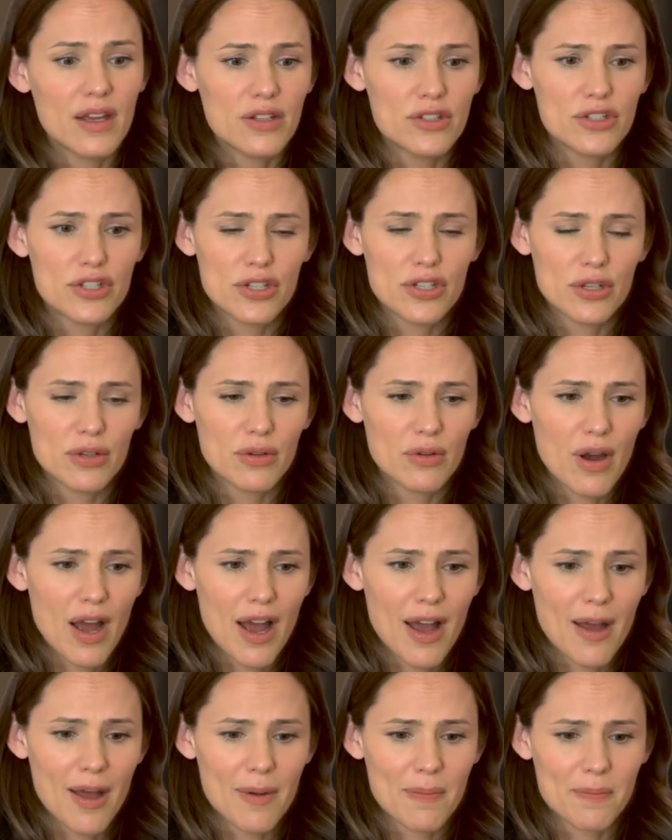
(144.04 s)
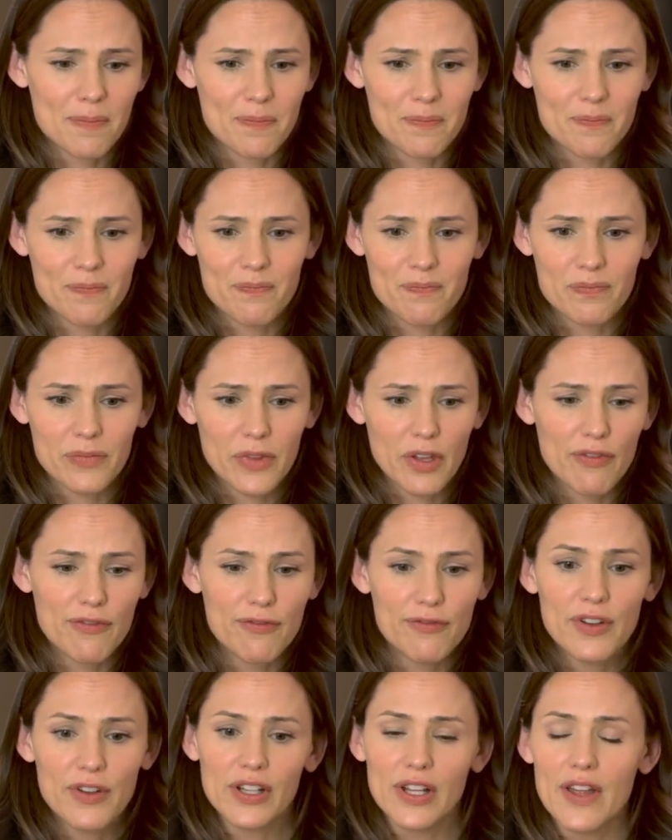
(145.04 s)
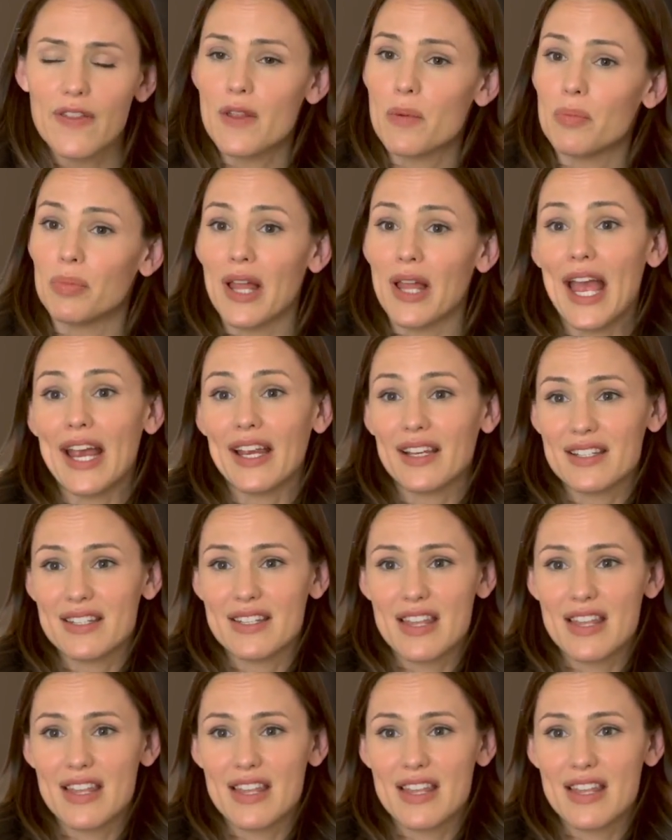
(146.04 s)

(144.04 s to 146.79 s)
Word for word: to um, fill in the blanks